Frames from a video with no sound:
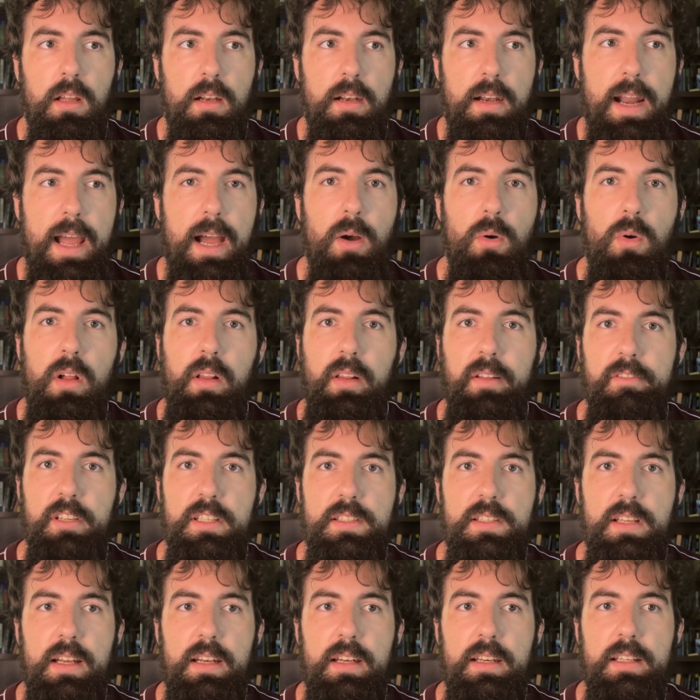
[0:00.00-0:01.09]
Now all of a
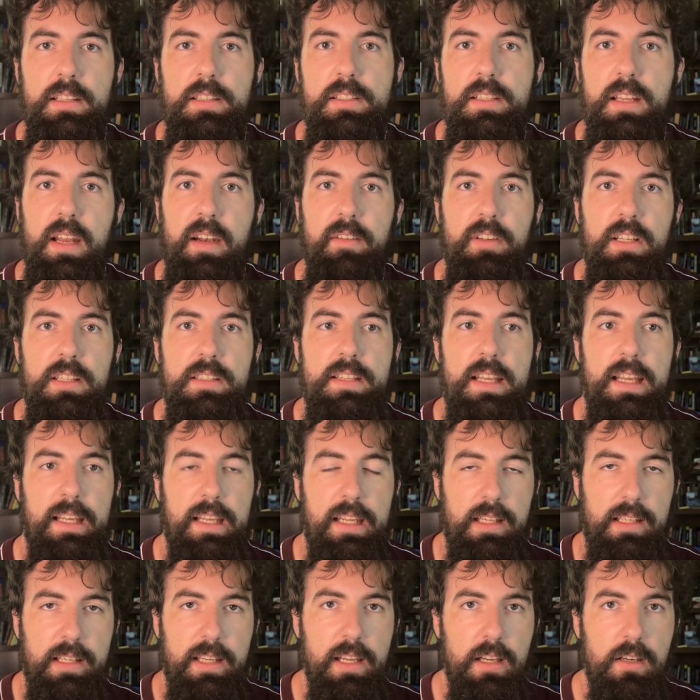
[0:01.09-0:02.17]
sudden, instead of it
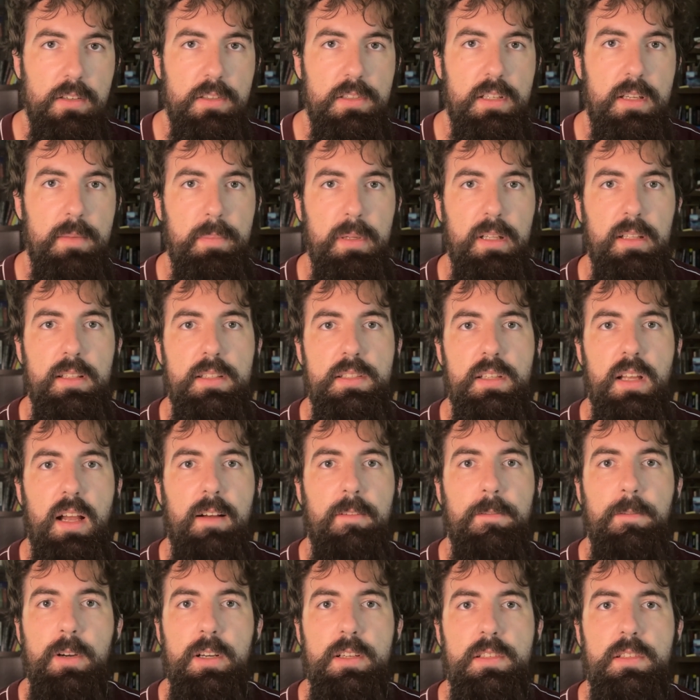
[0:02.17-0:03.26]
taking years to build a
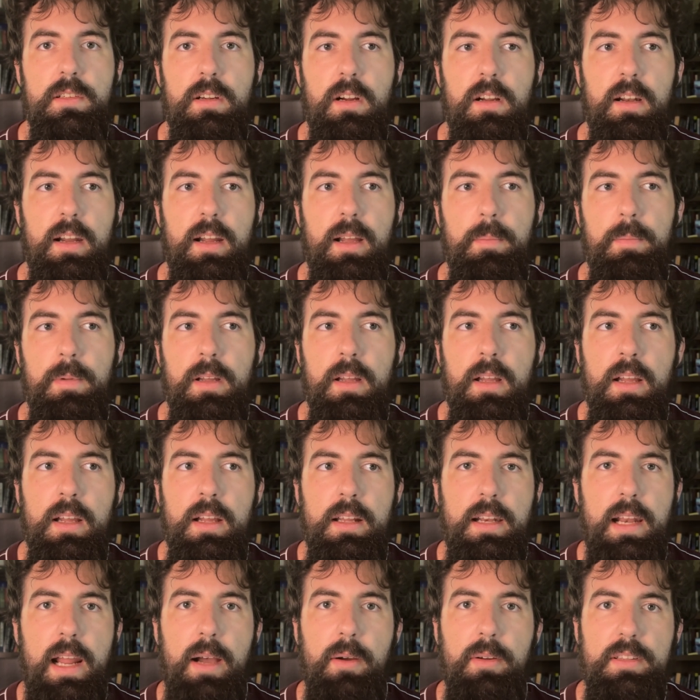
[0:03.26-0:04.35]
software startup,
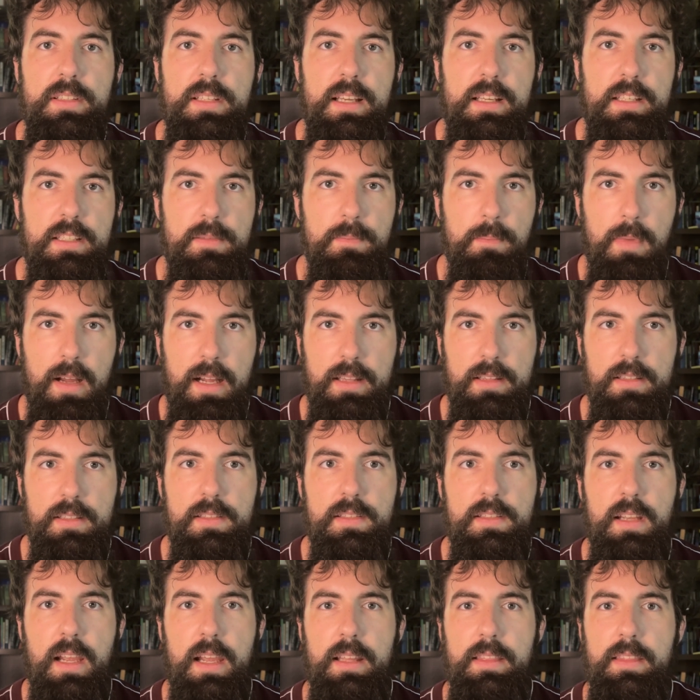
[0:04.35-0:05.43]
now it takes
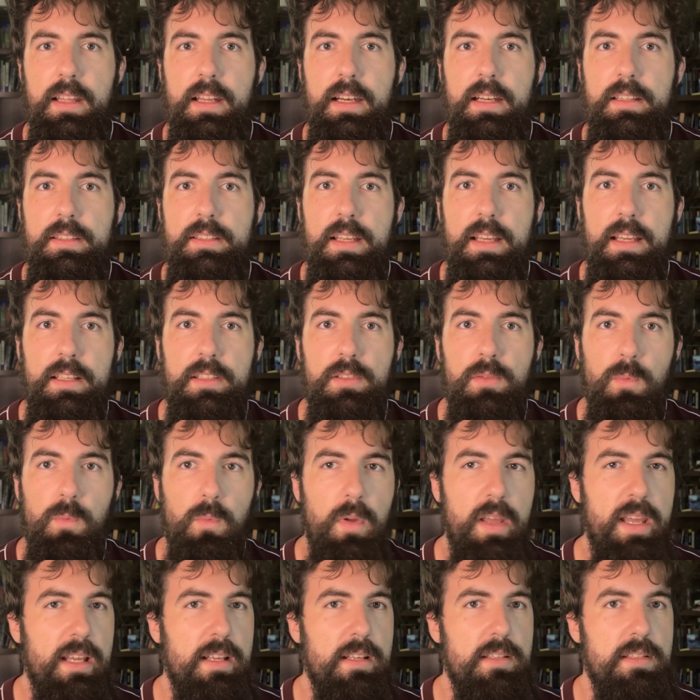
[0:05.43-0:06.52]
months, and then it takes
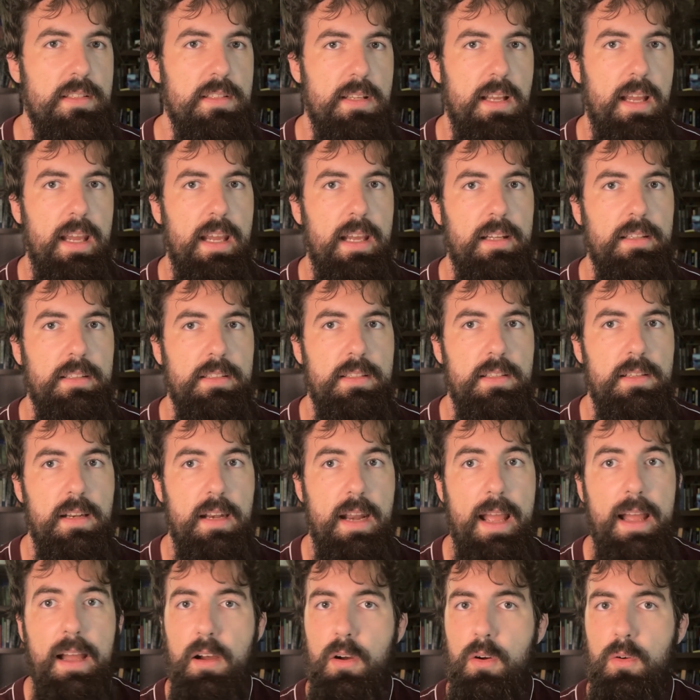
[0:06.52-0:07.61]
weeks, and
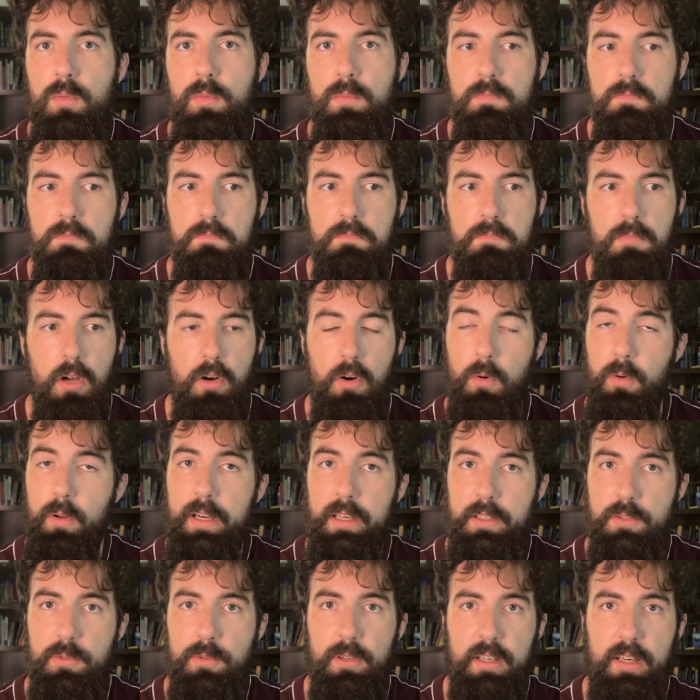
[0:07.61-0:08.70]
now,
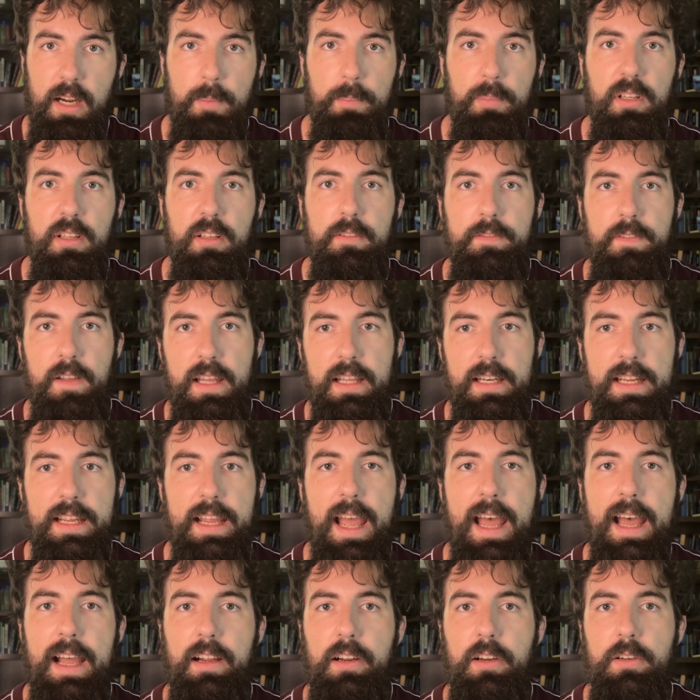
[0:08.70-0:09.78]
according to a couple of indie
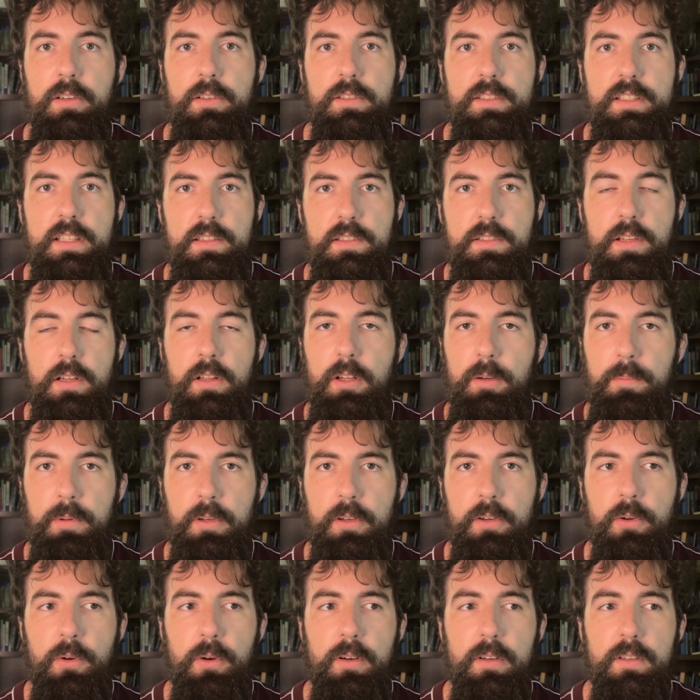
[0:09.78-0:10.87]
hackers and
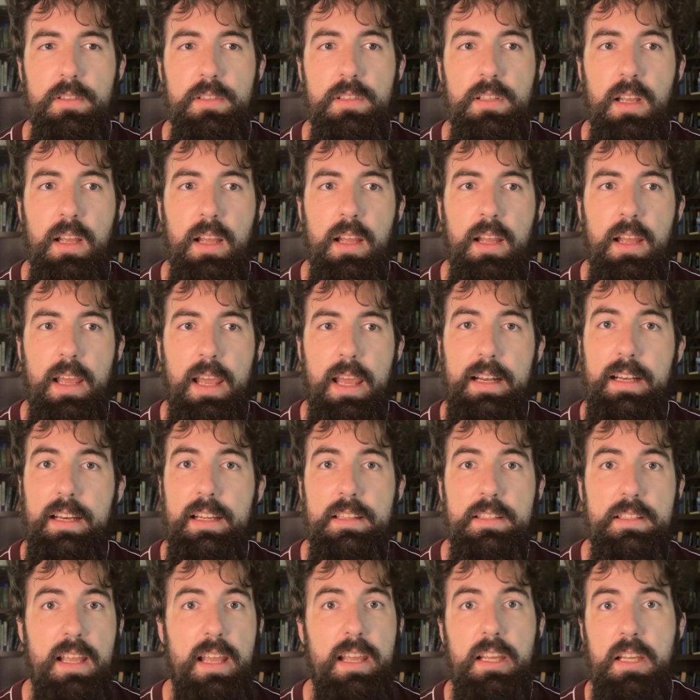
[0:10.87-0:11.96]
solopreneurs, it
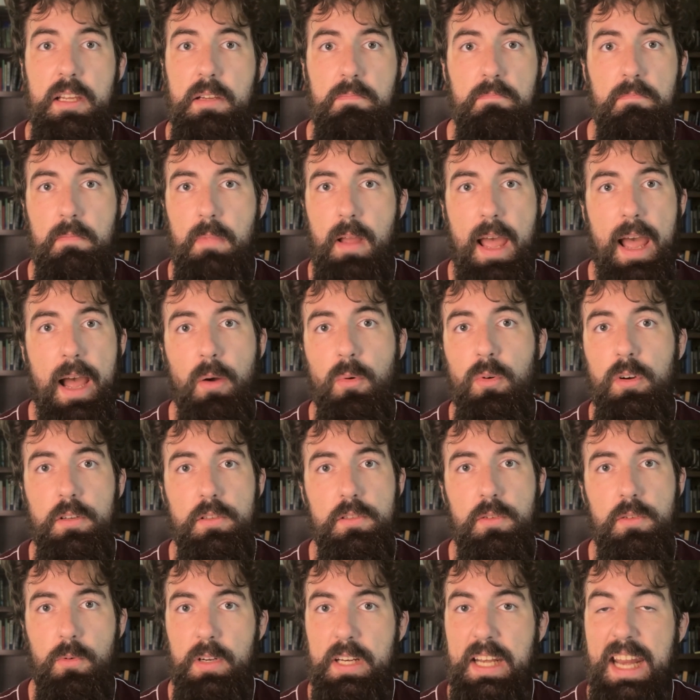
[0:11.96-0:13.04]
can take
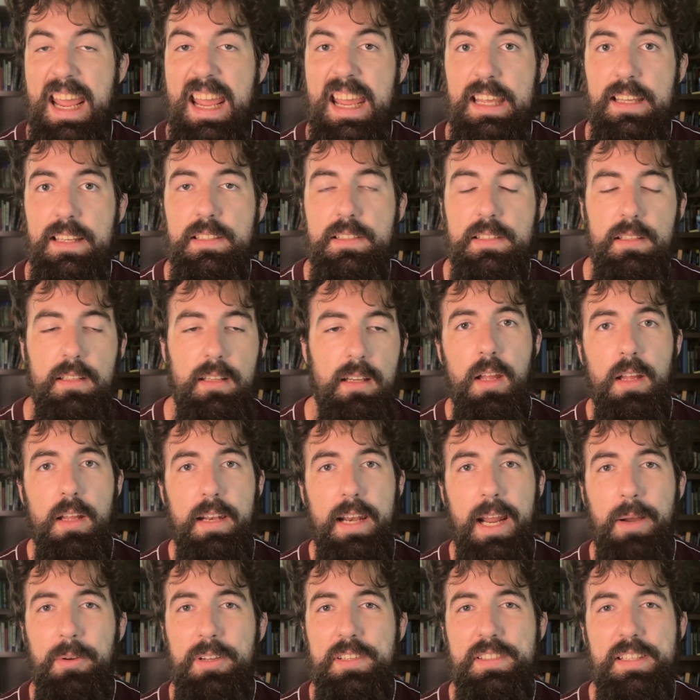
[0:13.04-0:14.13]
hours or days.
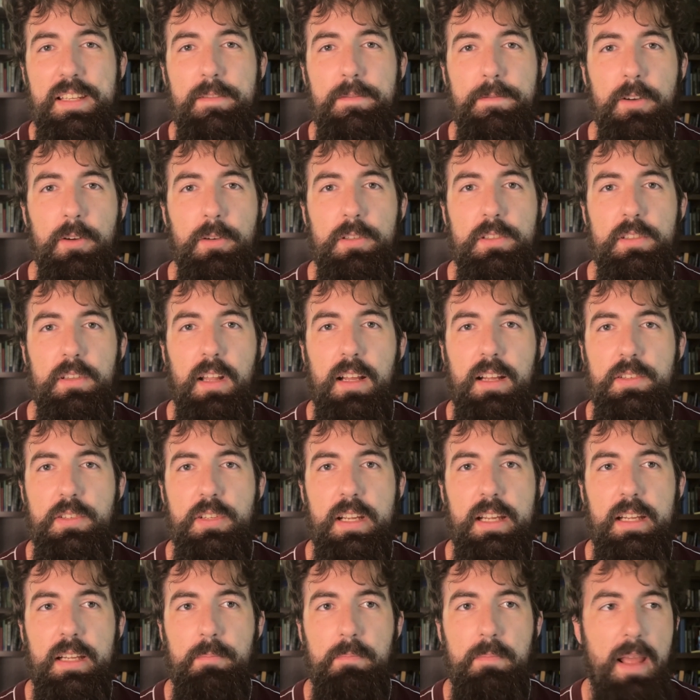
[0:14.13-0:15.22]
Now I see folks
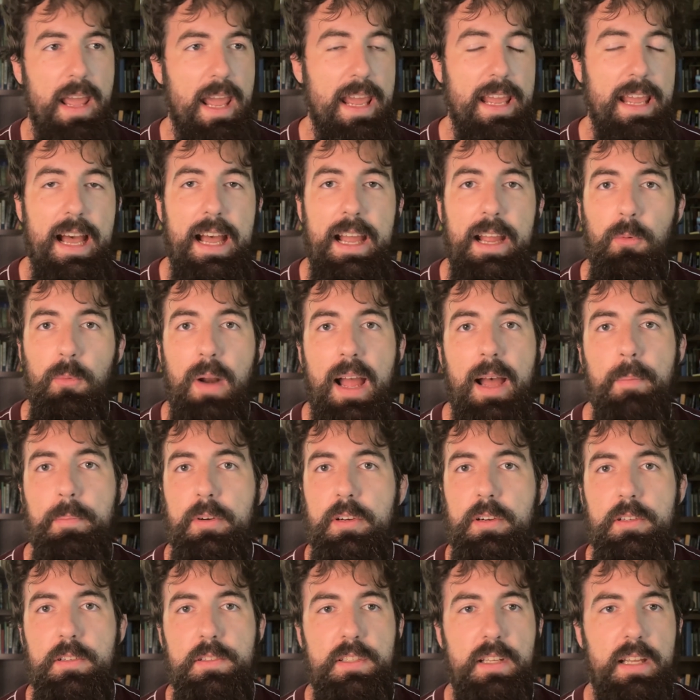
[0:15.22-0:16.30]
launching AI
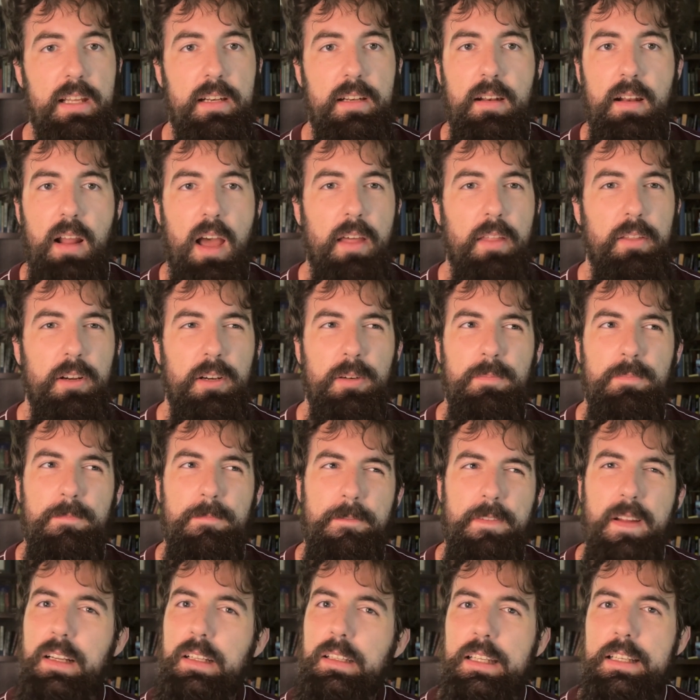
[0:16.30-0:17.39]
wrappers and other
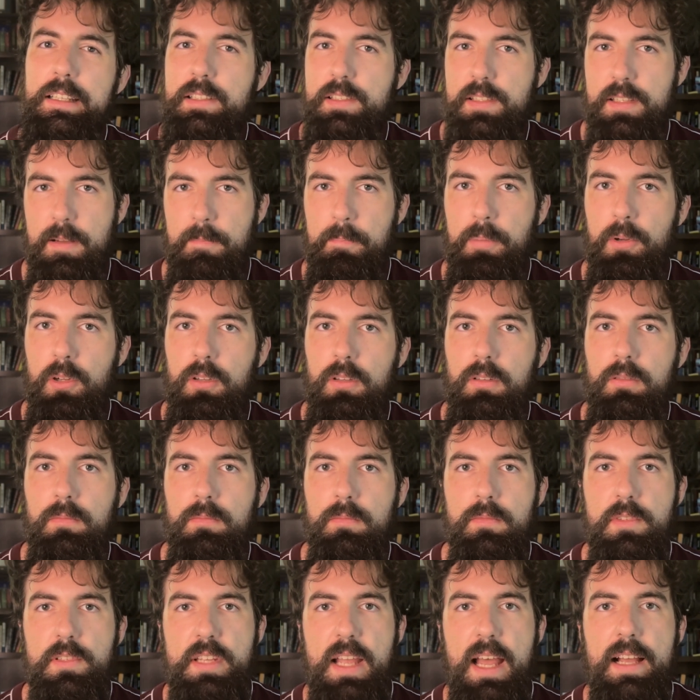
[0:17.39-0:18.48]
fairly simple
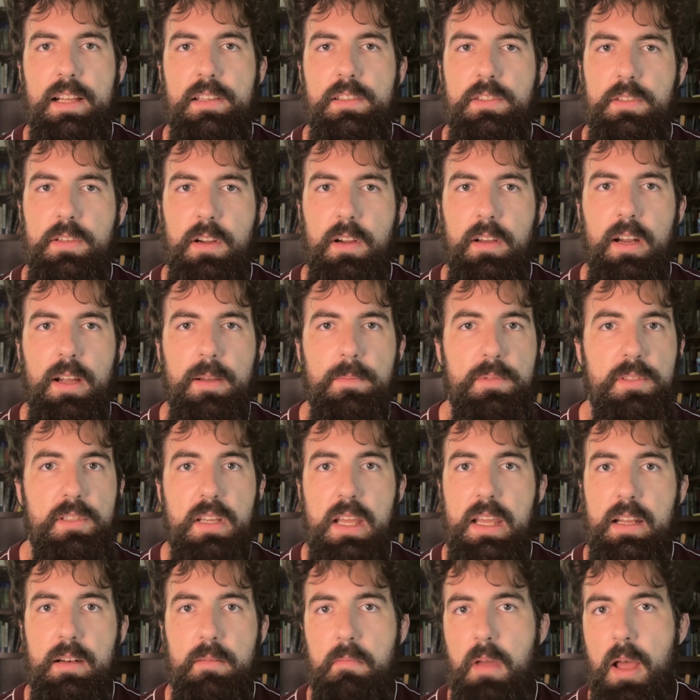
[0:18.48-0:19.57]
SaaS startups
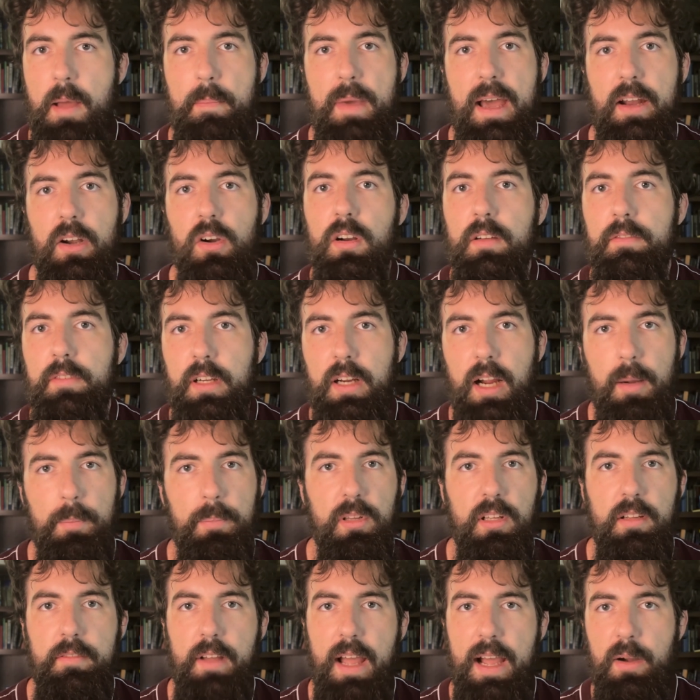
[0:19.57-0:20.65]
in a matter of a
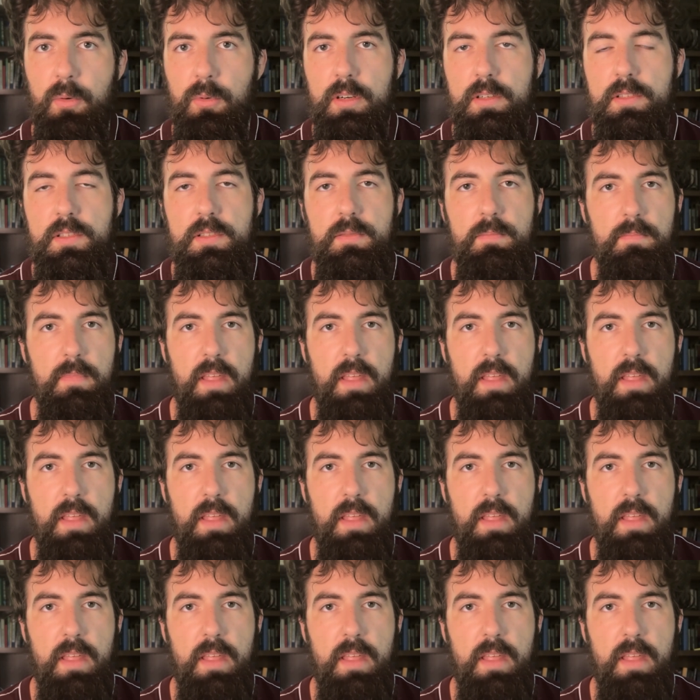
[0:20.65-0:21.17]
couple of hours.